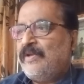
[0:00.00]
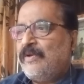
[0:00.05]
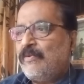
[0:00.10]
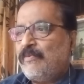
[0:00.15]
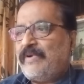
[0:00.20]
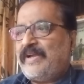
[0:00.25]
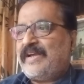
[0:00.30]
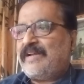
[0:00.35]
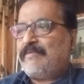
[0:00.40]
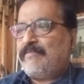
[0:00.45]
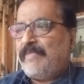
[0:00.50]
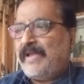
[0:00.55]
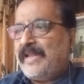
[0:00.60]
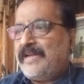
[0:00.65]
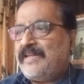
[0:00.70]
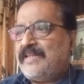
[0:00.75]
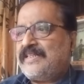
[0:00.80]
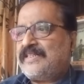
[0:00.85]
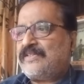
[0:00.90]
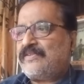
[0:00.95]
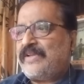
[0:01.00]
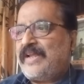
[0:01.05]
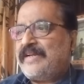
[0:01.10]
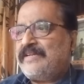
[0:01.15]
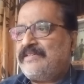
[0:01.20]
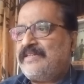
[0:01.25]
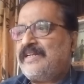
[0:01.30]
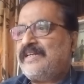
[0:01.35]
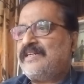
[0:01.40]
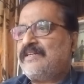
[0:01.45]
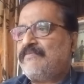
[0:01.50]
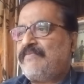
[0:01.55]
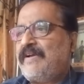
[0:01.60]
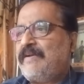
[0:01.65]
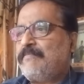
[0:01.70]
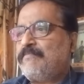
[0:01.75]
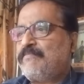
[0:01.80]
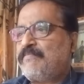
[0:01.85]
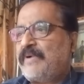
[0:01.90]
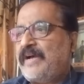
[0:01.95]
where many standard
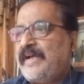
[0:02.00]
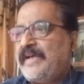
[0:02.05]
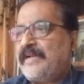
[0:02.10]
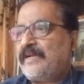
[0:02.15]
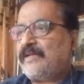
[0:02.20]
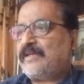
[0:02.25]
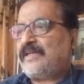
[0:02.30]
vampire